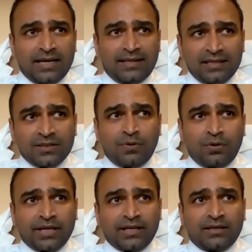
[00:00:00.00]
At this
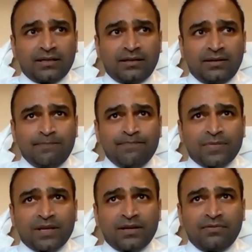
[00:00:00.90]
point,
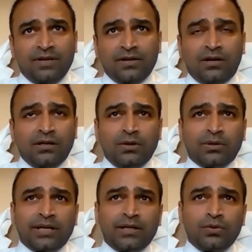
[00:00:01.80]
we're not
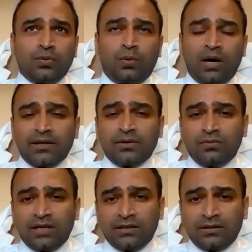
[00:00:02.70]
looking into why
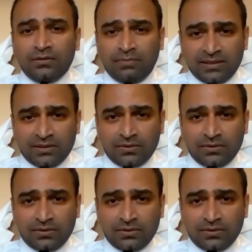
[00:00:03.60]
you went into med